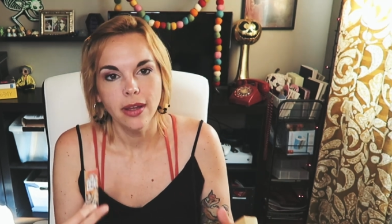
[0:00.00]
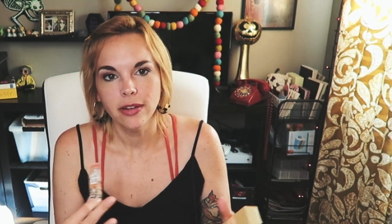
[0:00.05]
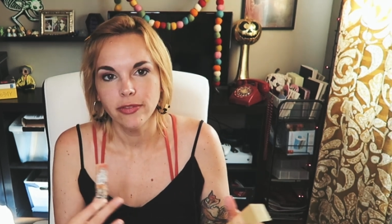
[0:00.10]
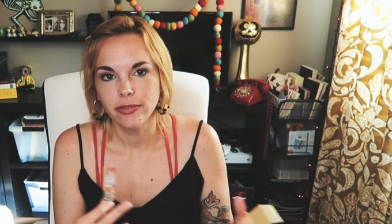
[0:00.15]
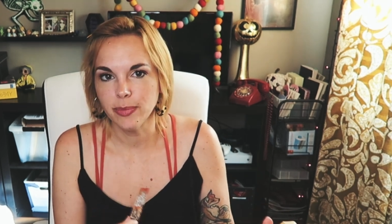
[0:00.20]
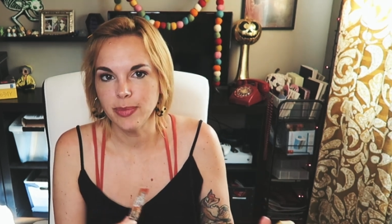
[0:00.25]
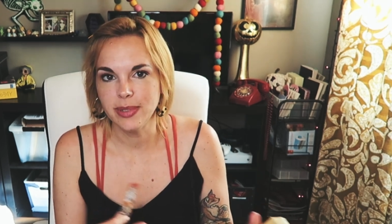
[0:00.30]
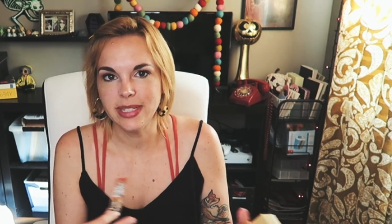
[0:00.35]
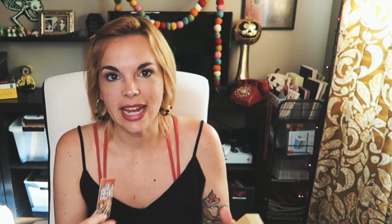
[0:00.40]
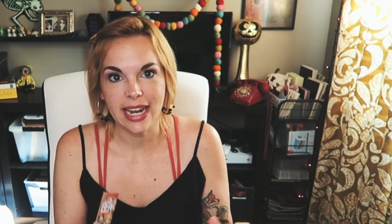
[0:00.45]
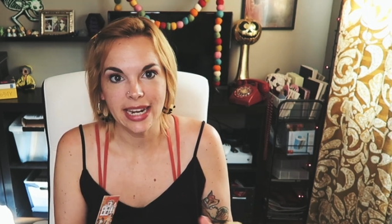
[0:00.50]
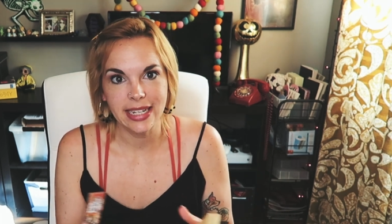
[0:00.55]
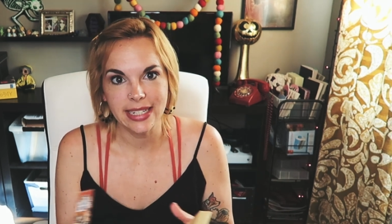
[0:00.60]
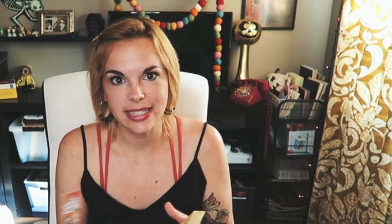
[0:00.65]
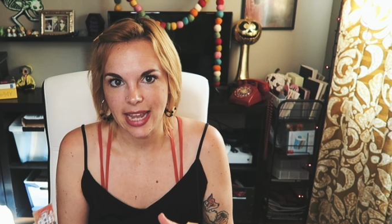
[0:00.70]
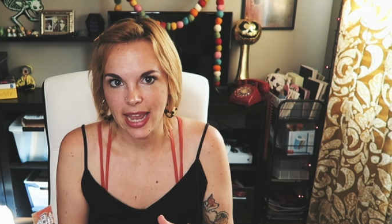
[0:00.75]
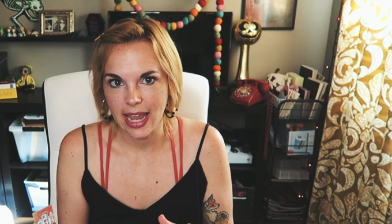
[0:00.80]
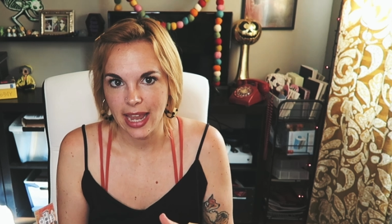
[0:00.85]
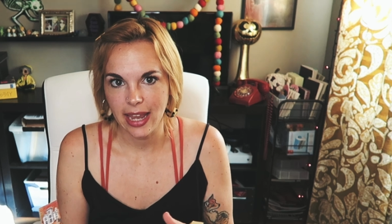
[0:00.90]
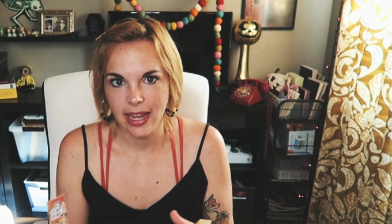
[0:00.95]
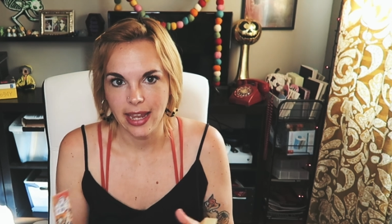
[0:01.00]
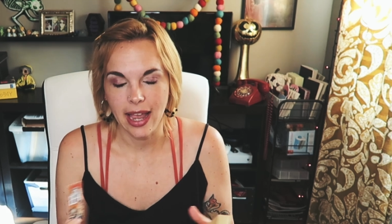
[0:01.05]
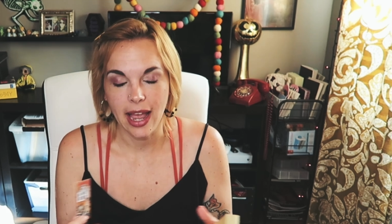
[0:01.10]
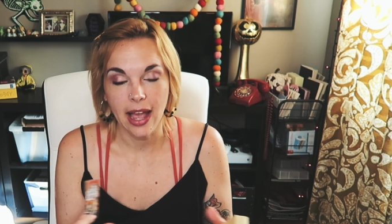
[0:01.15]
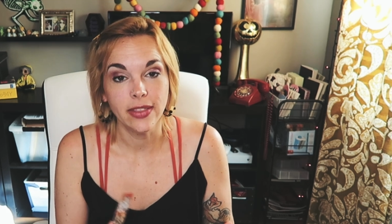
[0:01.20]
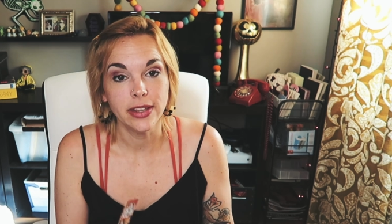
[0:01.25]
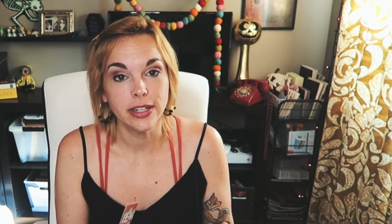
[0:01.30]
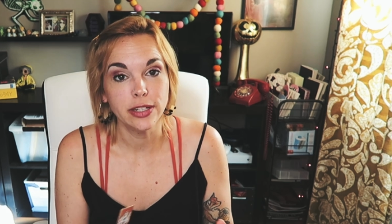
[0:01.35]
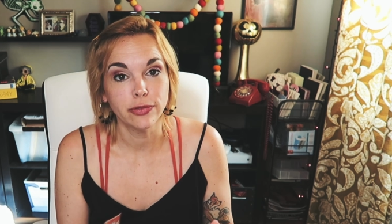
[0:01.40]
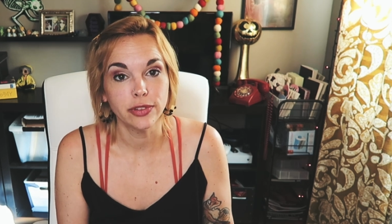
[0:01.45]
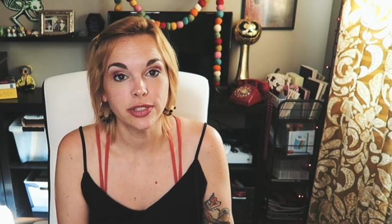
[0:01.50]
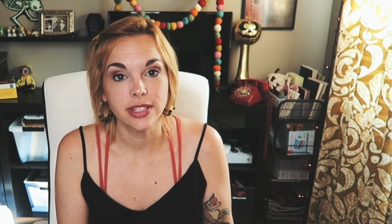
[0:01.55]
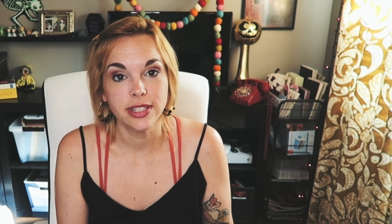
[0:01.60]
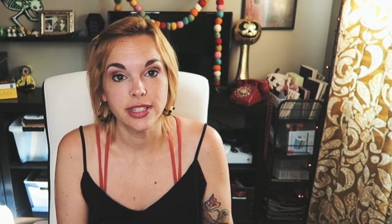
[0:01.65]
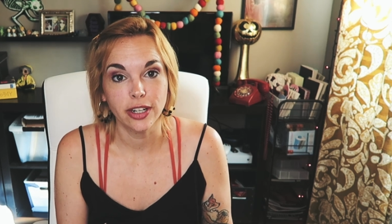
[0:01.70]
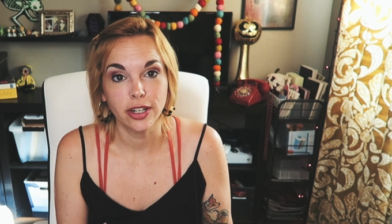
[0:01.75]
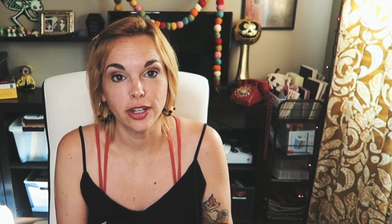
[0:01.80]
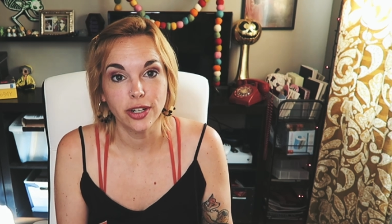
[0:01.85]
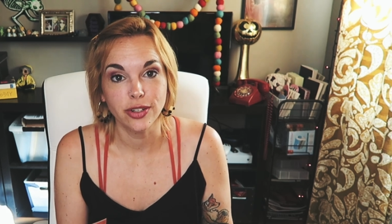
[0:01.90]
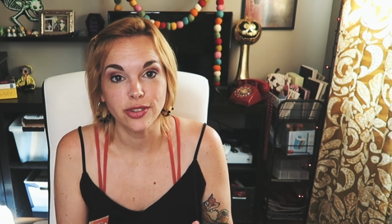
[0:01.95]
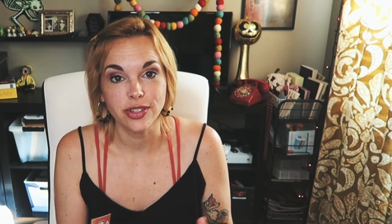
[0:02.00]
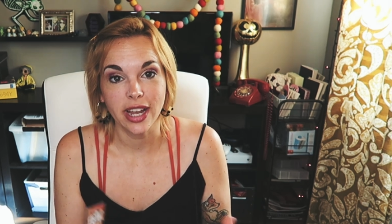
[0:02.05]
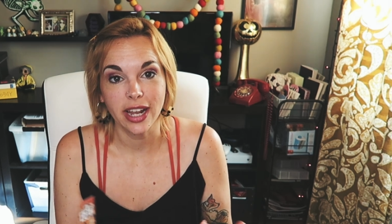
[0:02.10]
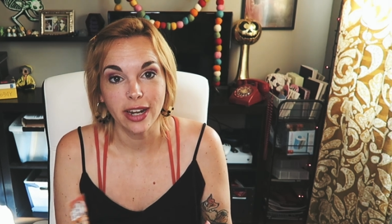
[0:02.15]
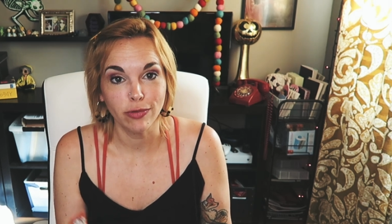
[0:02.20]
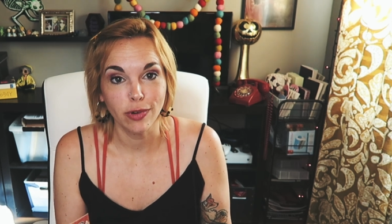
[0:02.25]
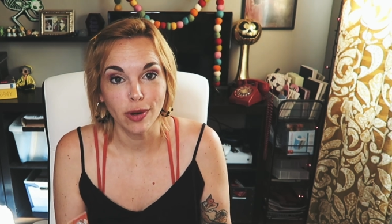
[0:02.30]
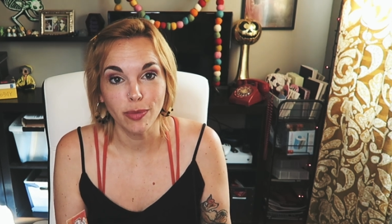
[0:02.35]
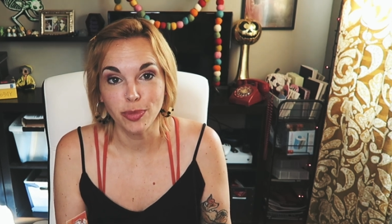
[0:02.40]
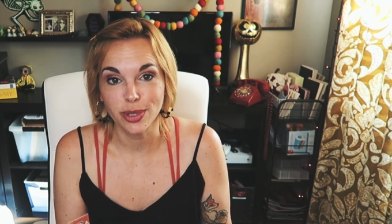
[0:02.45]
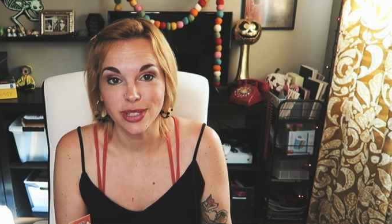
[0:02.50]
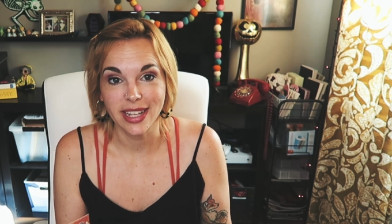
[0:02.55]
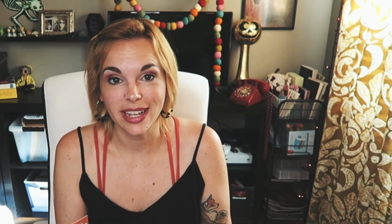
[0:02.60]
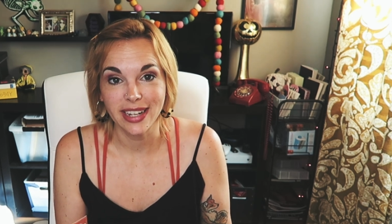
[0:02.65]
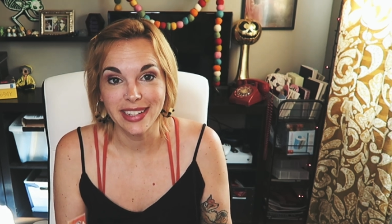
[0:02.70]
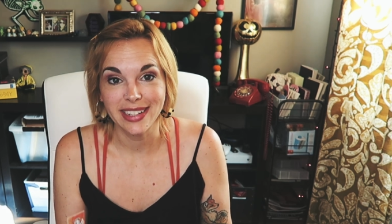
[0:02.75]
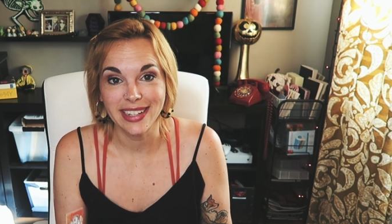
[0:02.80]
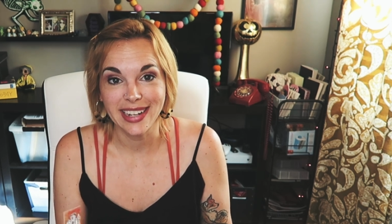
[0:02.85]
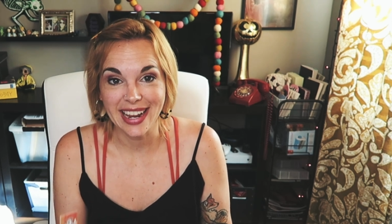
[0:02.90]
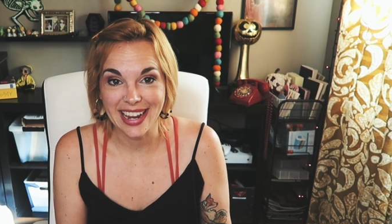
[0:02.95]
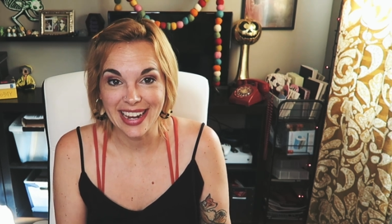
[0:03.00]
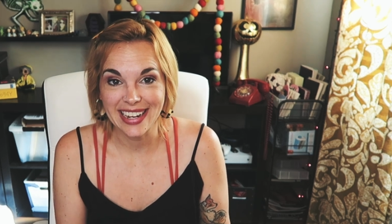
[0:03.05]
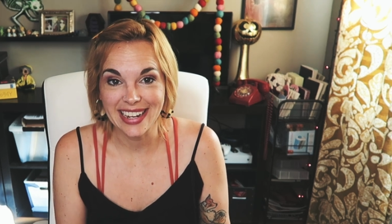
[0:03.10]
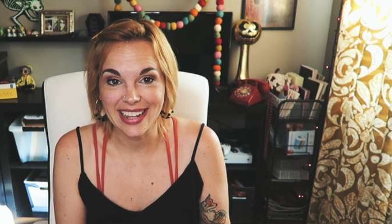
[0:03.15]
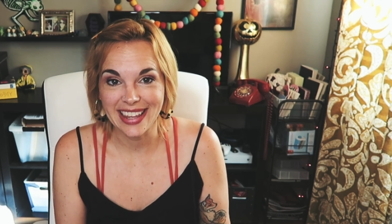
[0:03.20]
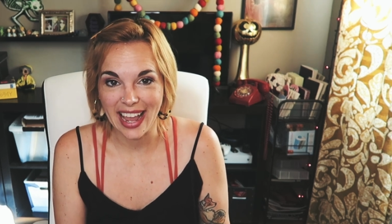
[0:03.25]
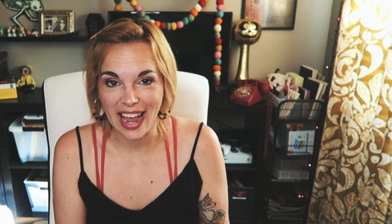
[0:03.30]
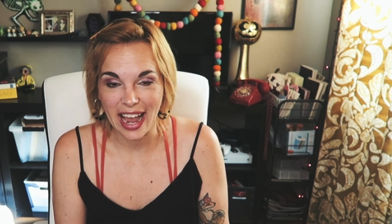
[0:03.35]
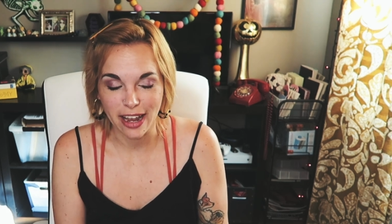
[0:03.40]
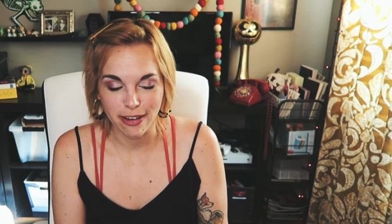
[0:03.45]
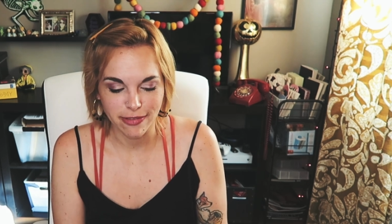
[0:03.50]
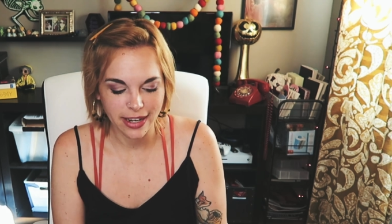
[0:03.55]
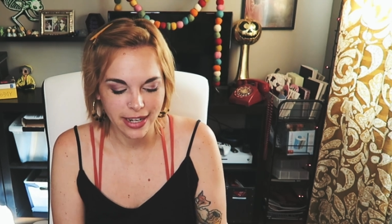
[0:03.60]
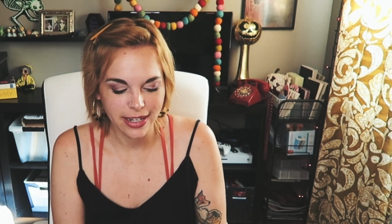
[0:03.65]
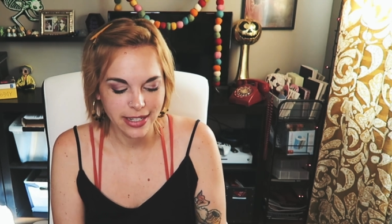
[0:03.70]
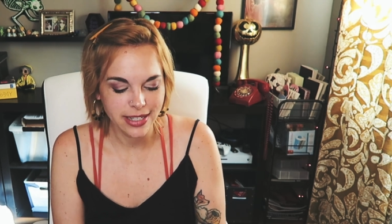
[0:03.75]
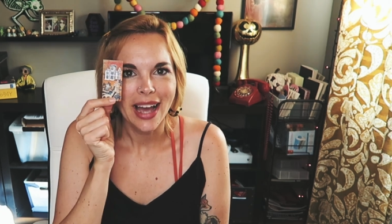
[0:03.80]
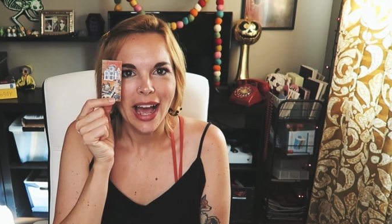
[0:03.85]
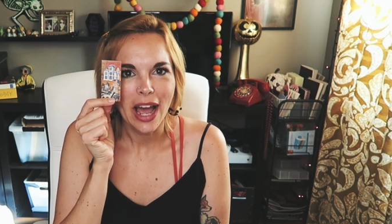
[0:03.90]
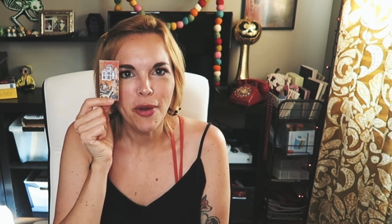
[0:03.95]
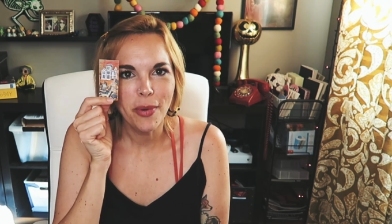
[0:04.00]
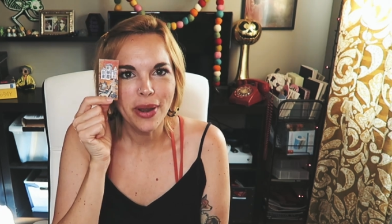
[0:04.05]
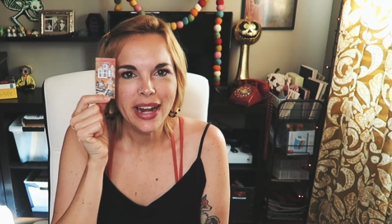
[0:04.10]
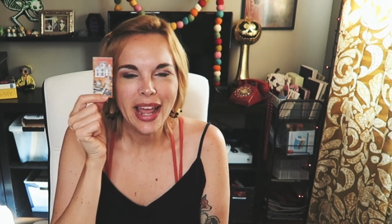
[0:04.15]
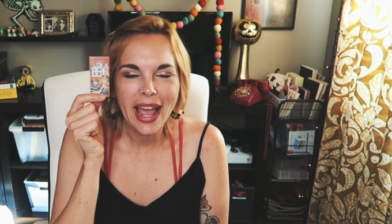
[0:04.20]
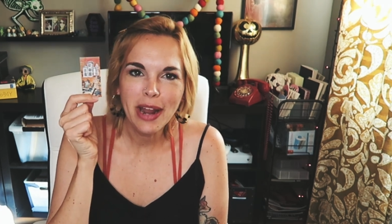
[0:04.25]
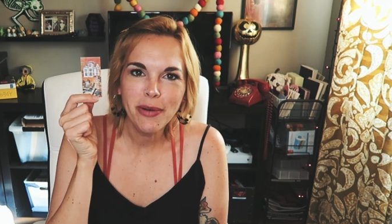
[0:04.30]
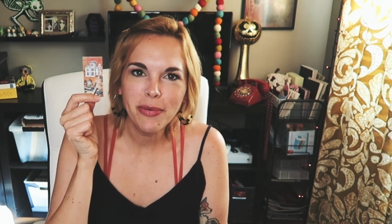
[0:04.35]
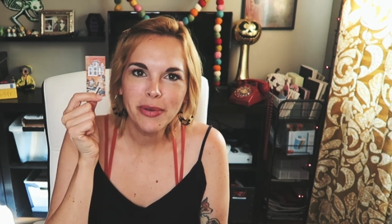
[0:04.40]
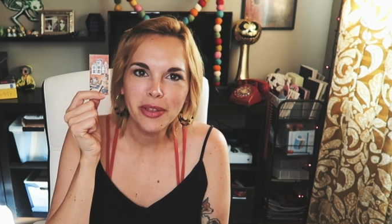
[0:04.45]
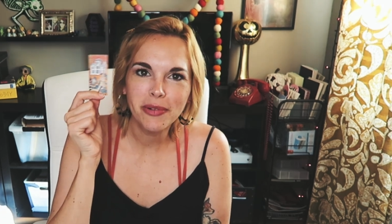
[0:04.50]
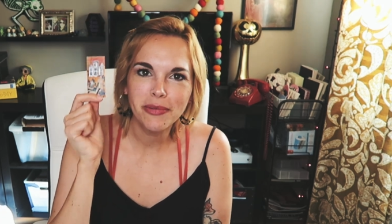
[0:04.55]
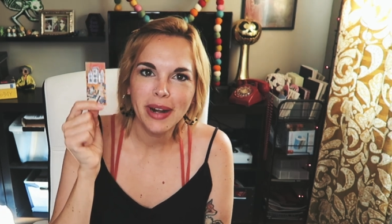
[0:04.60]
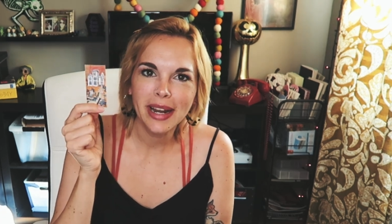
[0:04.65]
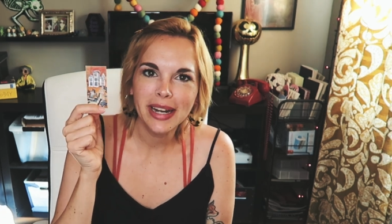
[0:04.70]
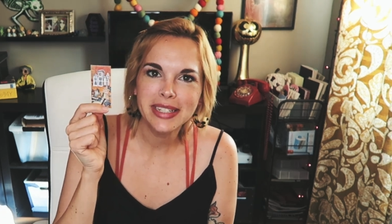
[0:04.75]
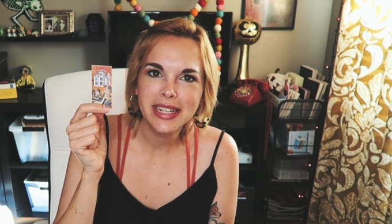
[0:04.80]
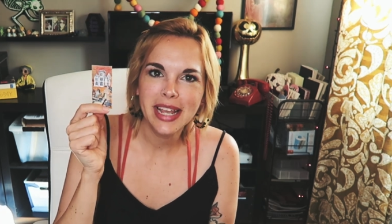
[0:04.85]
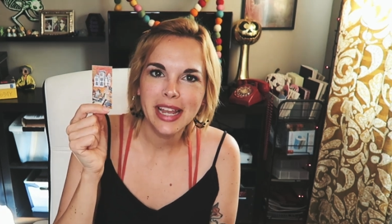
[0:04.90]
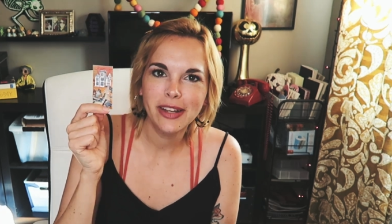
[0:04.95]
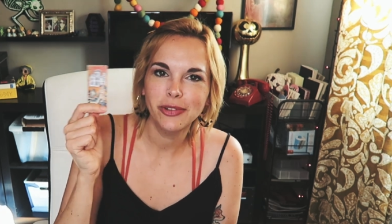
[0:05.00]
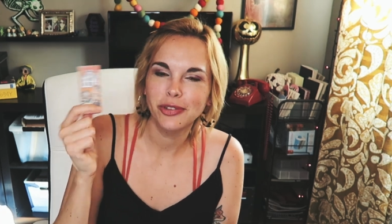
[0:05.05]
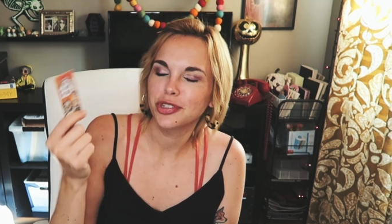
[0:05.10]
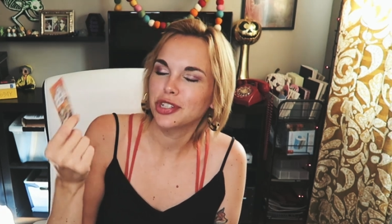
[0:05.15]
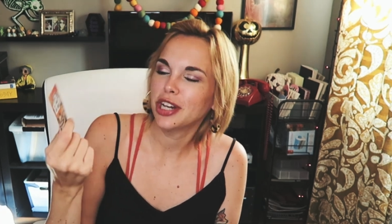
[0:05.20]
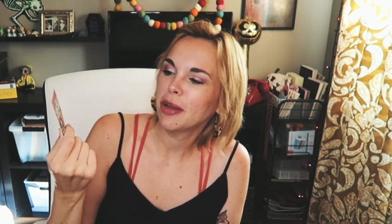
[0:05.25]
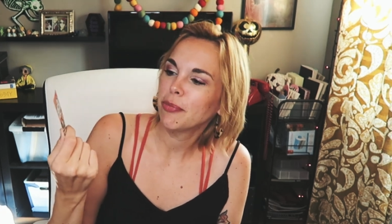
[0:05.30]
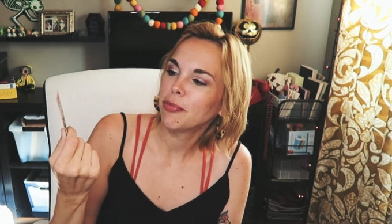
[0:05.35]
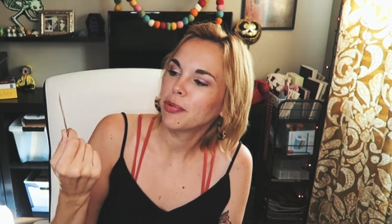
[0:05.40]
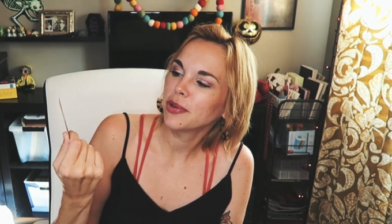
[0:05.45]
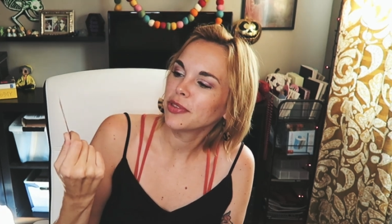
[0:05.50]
from day to day and the different stickers kind of represented in the Advent. I went ahead with a rectangle shape,